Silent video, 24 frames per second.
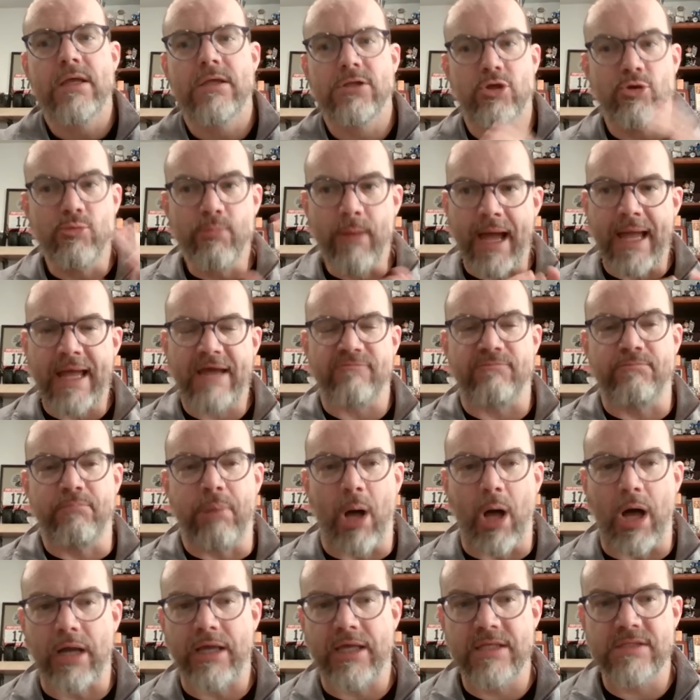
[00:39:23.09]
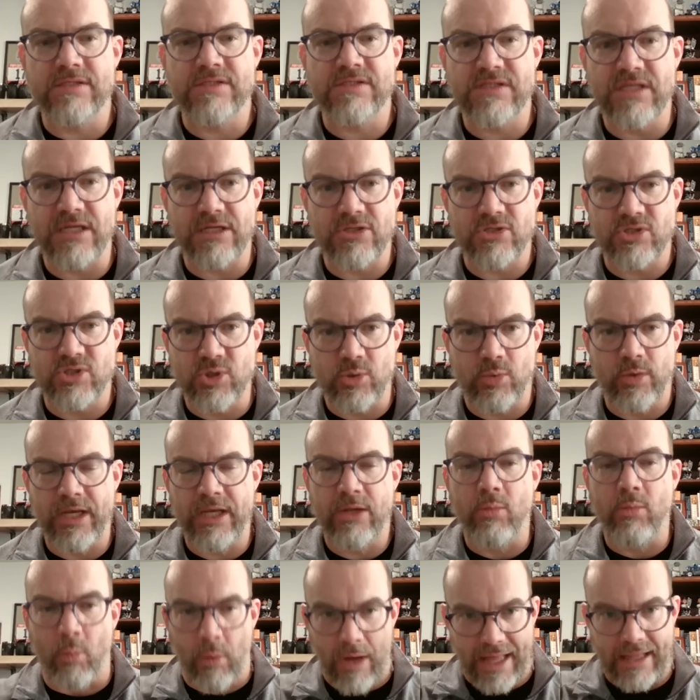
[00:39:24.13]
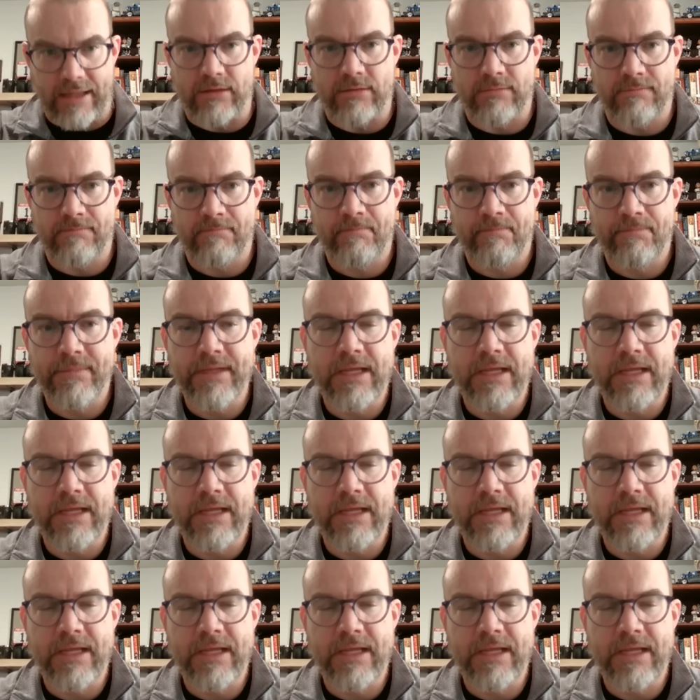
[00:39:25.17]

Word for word: You might have pockets that is doing it well,